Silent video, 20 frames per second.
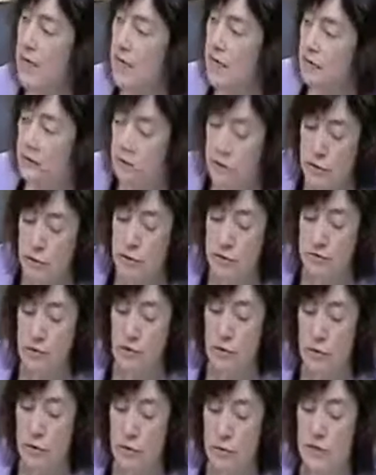It's too
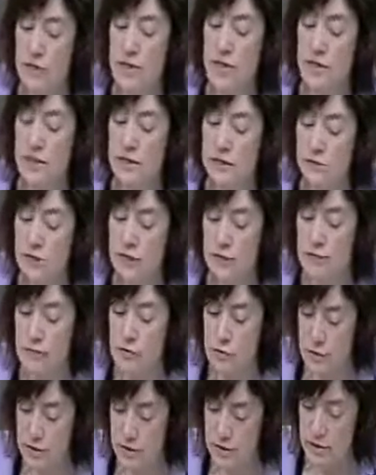far off to drive
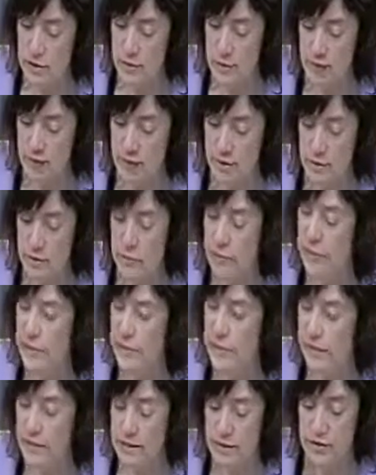short-term action with a
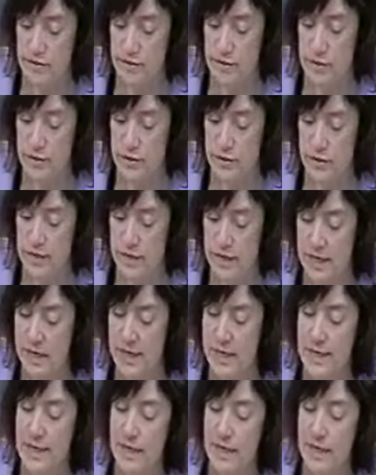sense of urgency,